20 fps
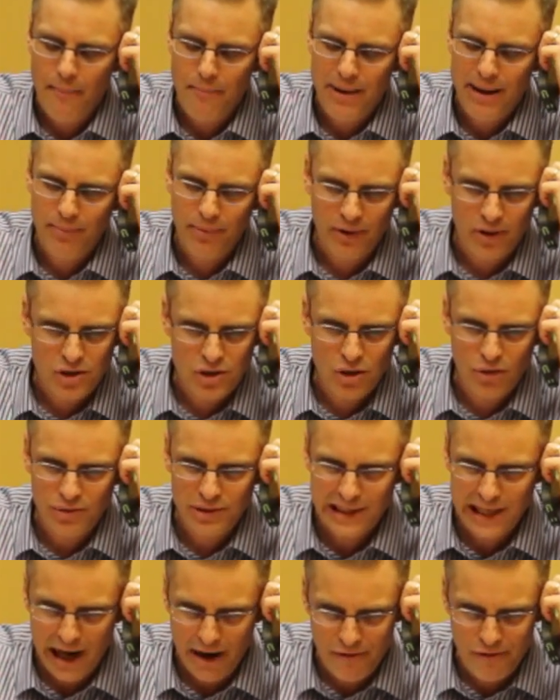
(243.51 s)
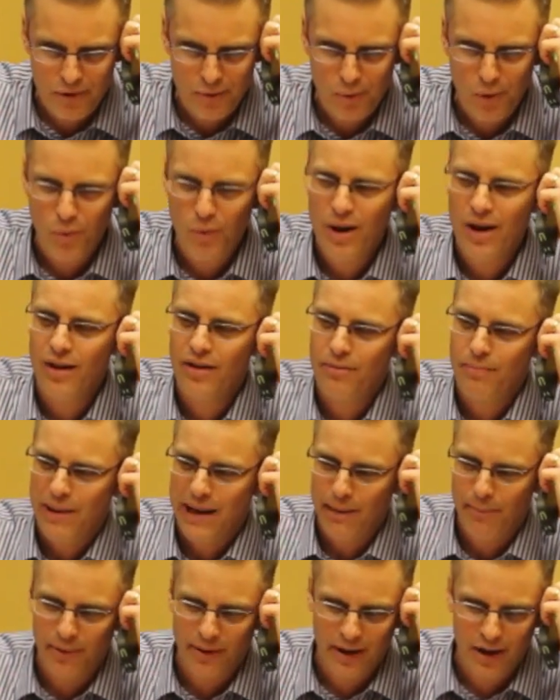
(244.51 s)
people that Joe's comfortable with,
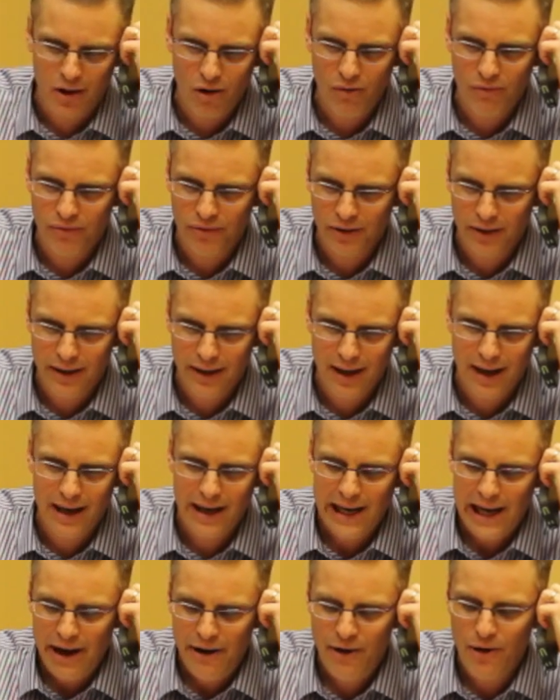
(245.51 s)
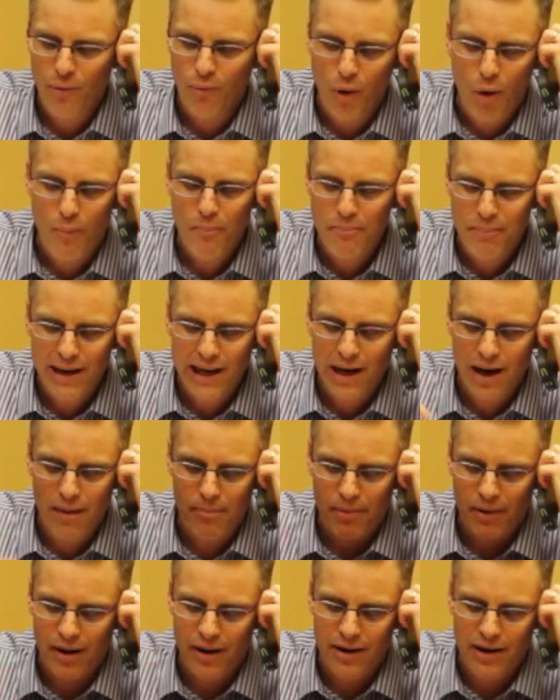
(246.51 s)
people that hopefully won't beat
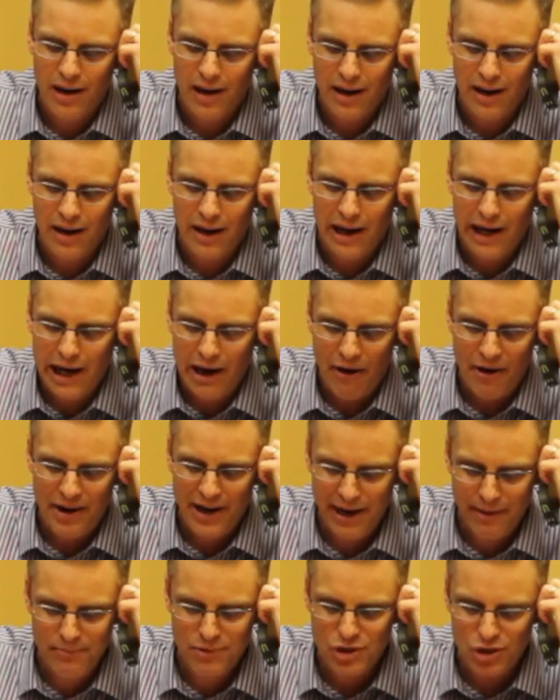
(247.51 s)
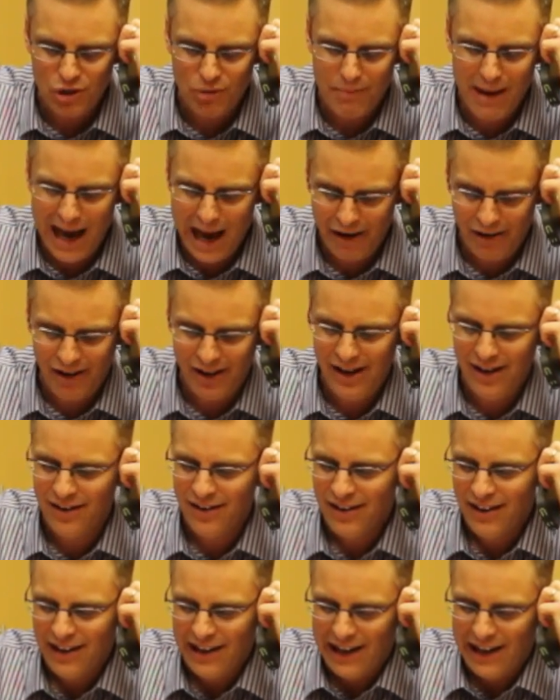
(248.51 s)
up on him too badly,